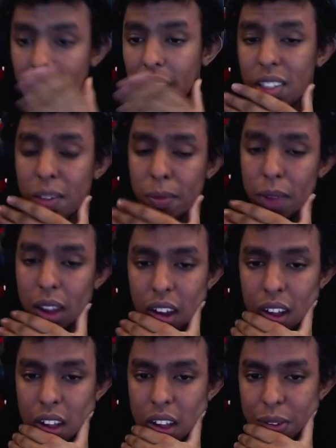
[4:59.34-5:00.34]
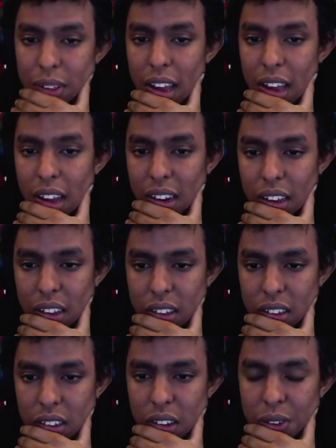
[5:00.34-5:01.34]
had just met,
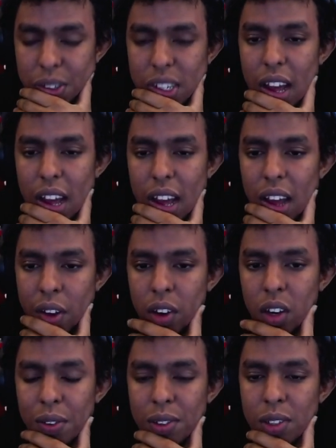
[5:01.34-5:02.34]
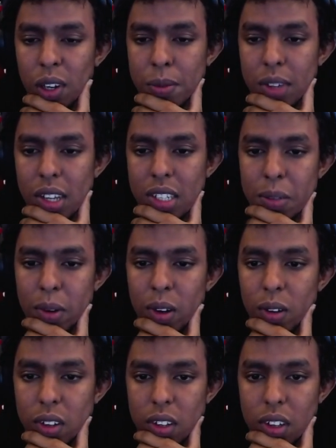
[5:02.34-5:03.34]
if she had her under different circumstances,
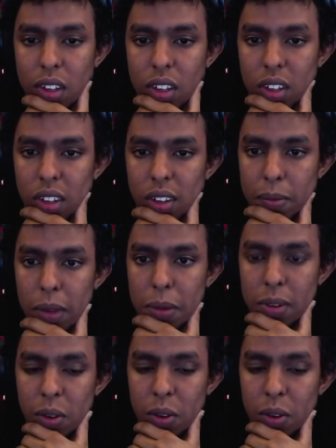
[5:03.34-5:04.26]
bro, maybe it